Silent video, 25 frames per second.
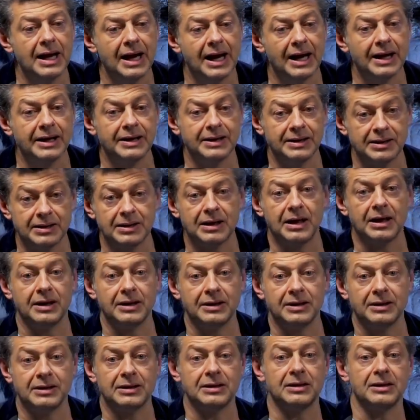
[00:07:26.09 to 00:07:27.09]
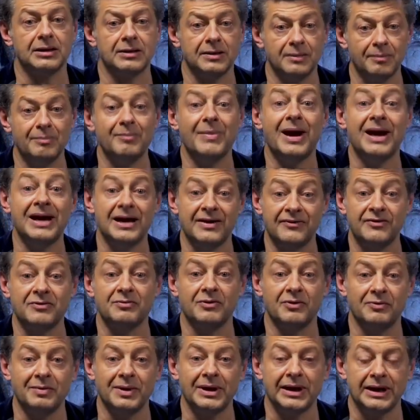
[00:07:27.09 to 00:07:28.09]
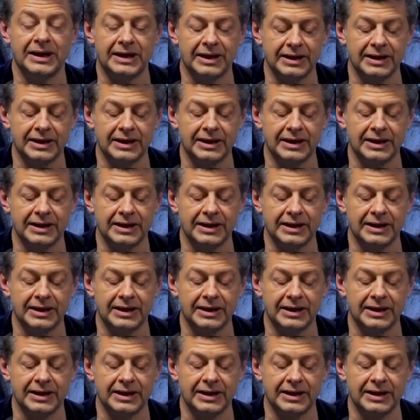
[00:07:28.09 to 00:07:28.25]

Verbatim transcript: and and uh, many of them have been